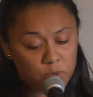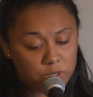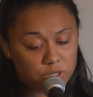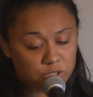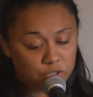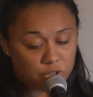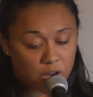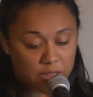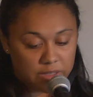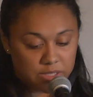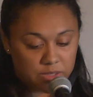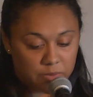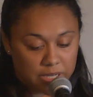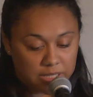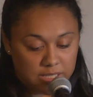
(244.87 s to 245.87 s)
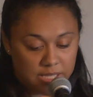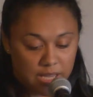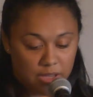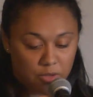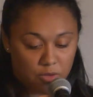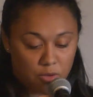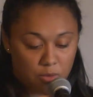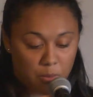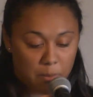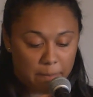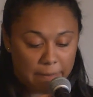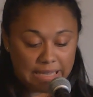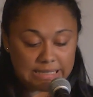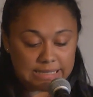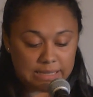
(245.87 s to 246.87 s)
going to draw this rectangle,
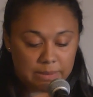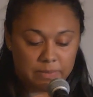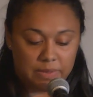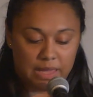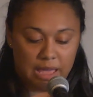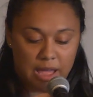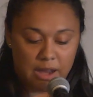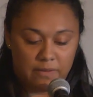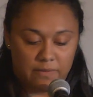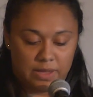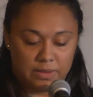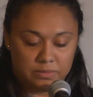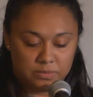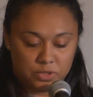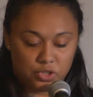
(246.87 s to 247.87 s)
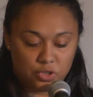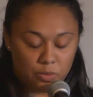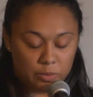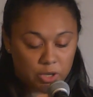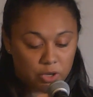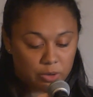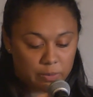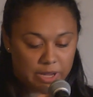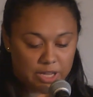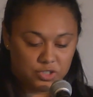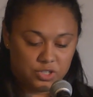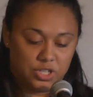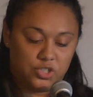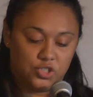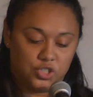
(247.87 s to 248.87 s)
make something out of it. Show me your
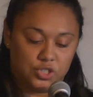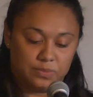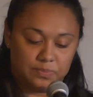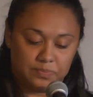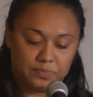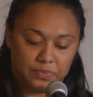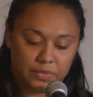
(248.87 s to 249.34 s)
imagination."